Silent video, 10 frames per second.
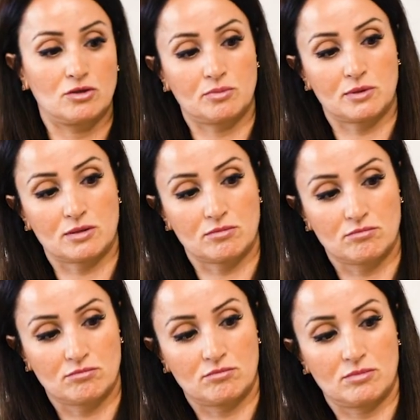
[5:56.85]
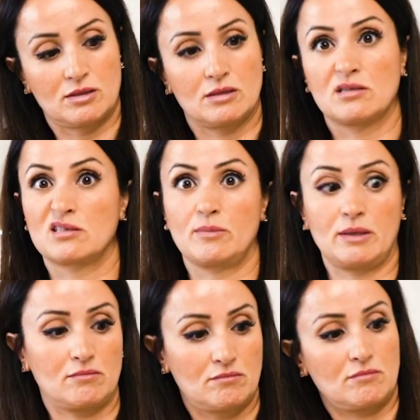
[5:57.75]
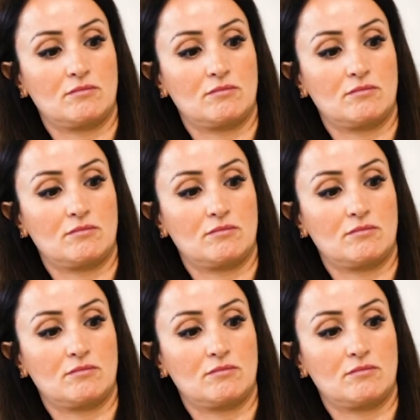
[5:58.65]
oops, it's a bit,